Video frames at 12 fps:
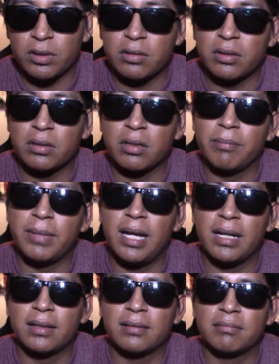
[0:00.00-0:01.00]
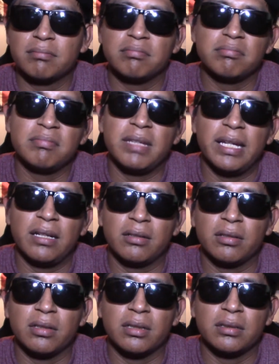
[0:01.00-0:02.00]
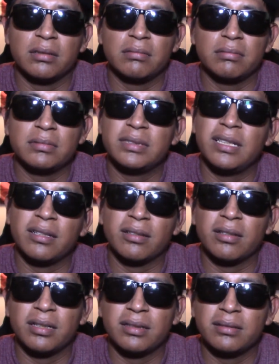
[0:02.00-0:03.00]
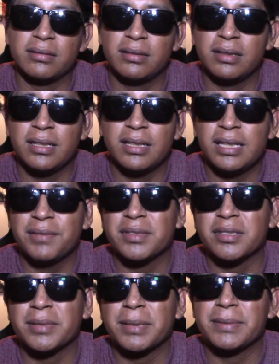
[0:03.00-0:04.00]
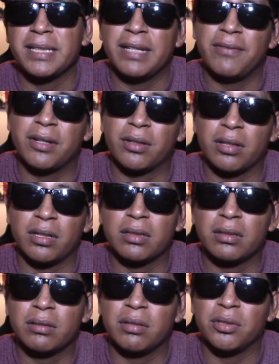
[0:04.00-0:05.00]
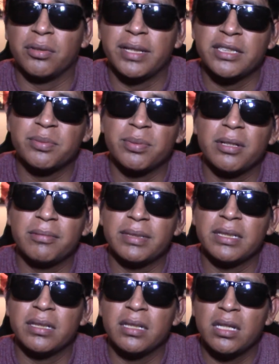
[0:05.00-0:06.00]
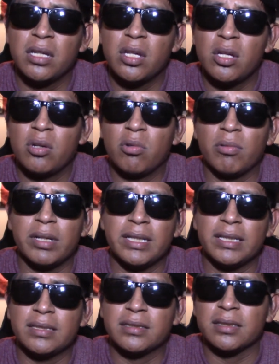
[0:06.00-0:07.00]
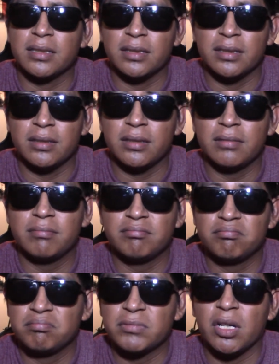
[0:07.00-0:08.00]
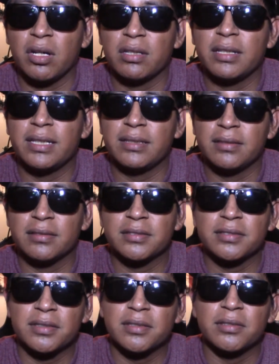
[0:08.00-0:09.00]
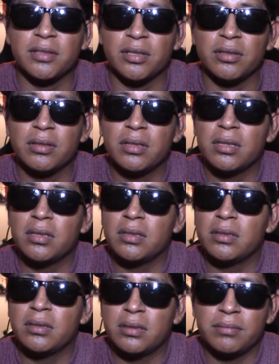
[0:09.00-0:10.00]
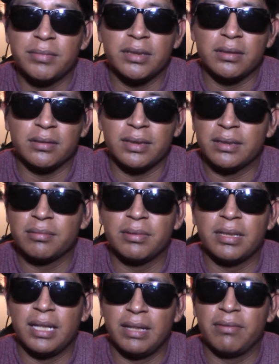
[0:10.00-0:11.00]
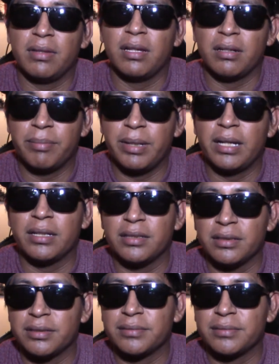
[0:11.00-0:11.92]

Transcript: come back 9 o'clock, 10 o'clock, even sometimes 11 o'clock. Although that's probably when it's the holidays, you know, because that's when they have a lot of packages.